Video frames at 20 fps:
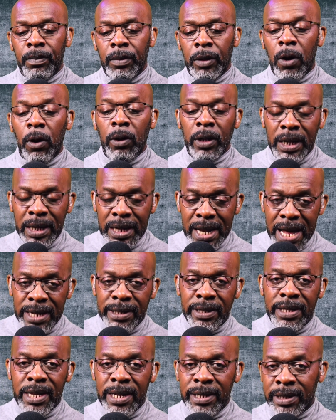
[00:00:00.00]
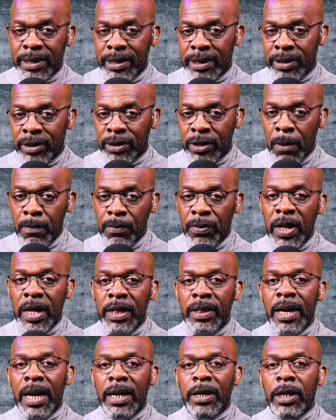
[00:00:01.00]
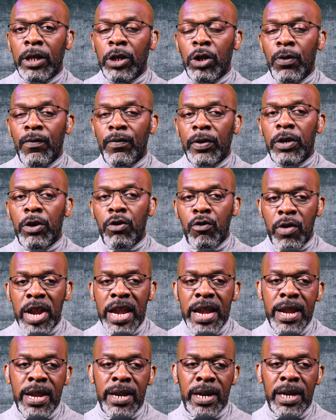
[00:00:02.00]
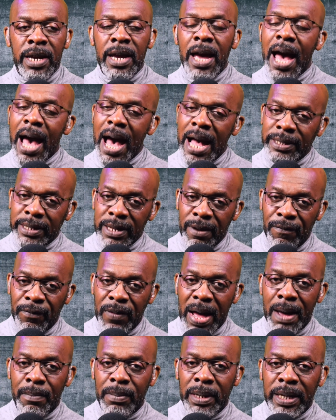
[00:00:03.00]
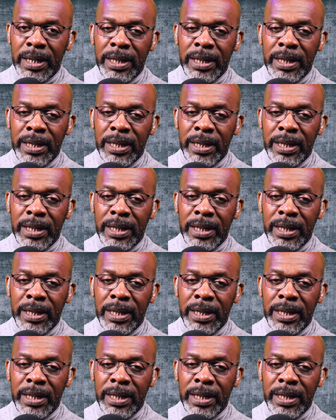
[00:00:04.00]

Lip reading: unless there's something that you've agreed as a family.